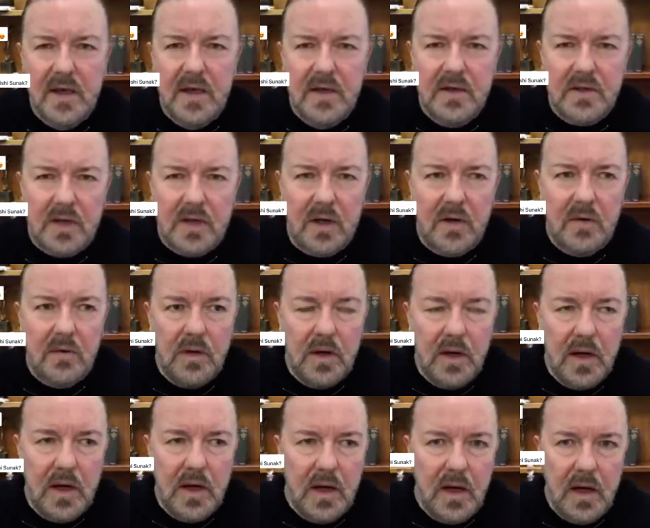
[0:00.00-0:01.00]
So,
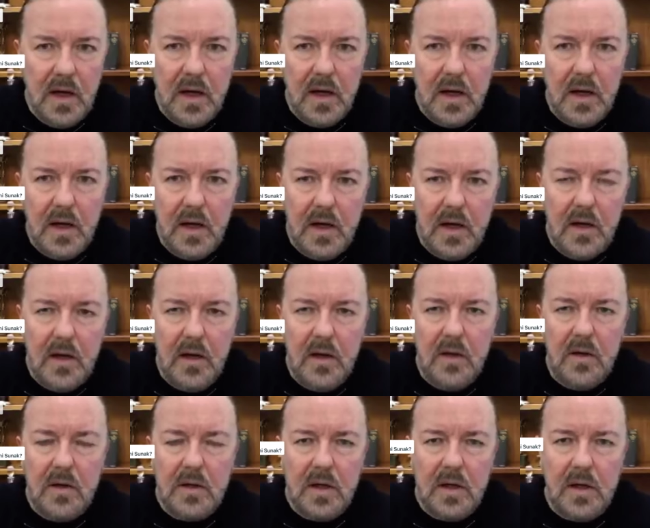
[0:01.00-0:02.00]

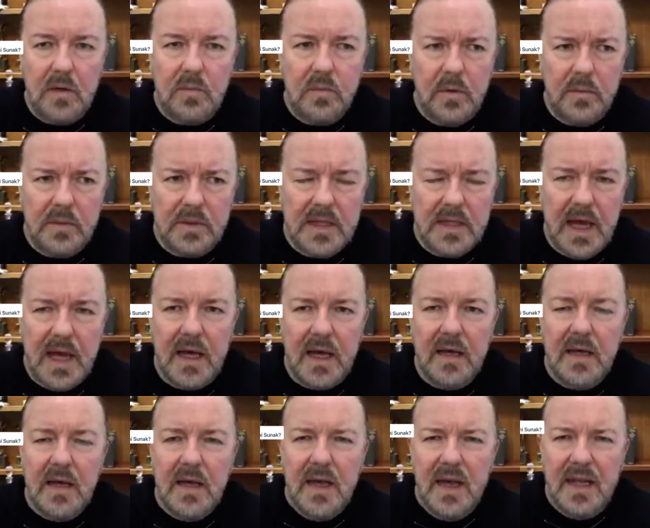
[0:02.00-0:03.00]
oh God, what was
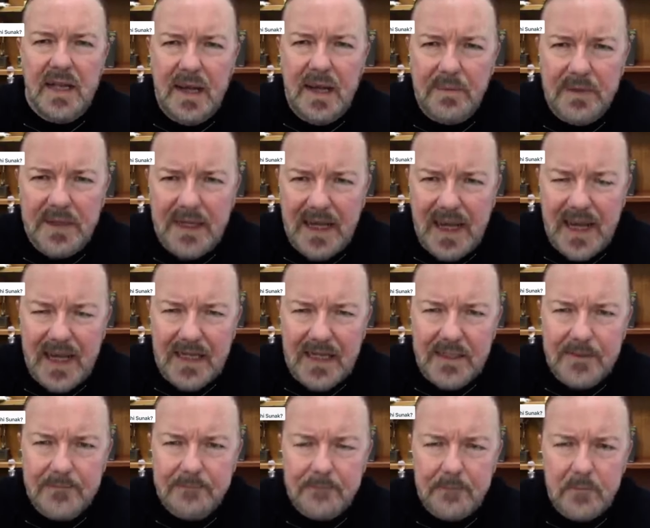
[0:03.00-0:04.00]
that? And it happened
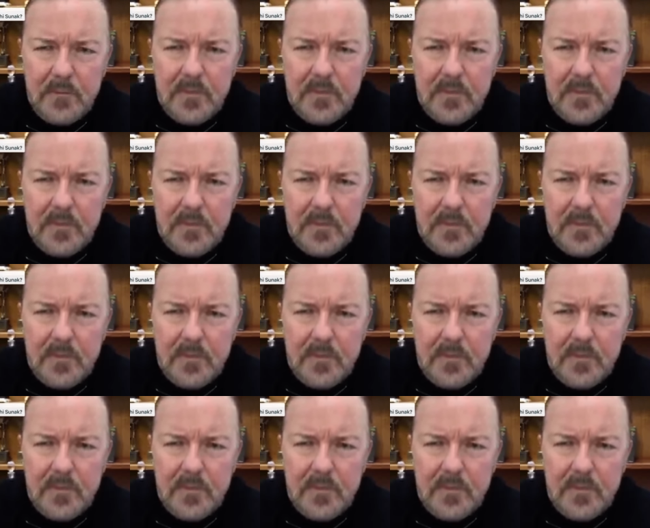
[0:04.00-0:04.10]
again.